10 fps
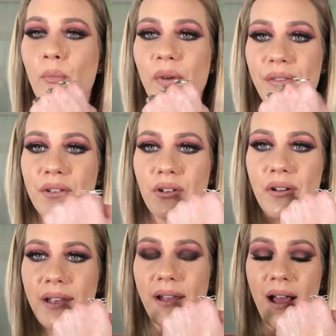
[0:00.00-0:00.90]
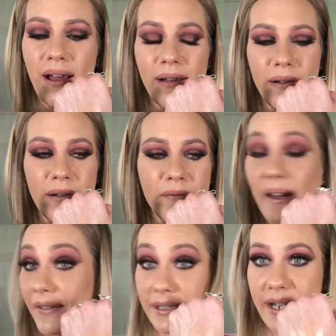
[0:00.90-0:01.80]
with during
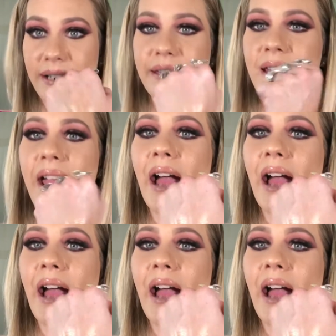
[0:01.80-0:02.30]
Valentine's Day.